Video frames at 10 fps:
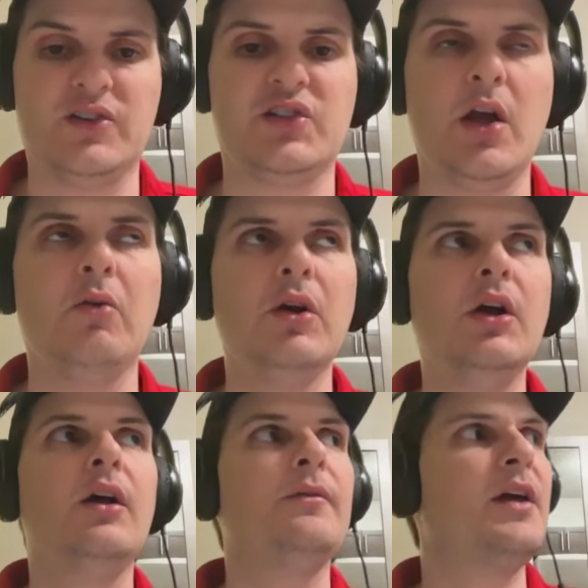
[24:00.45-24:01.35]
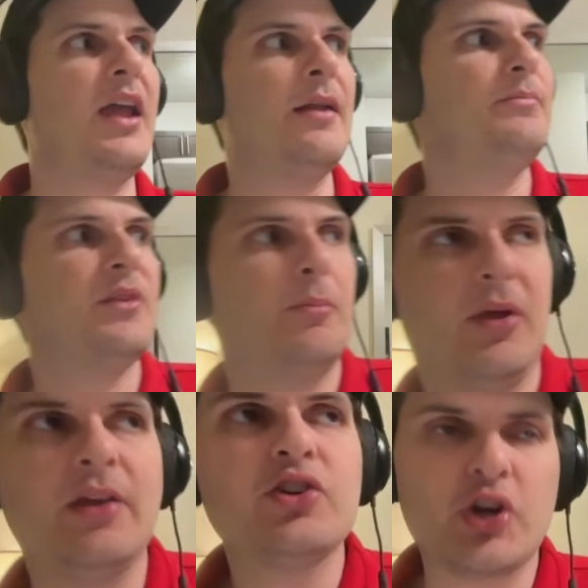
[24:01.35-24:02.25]
So again, they're
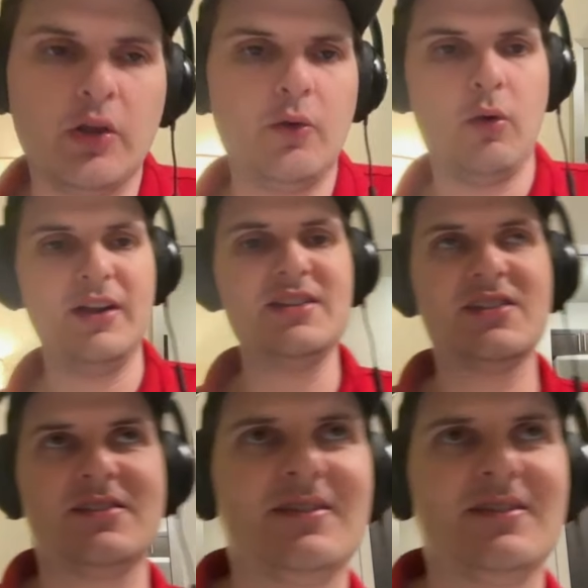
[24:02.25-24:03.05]
playing the Charlotte Hornets.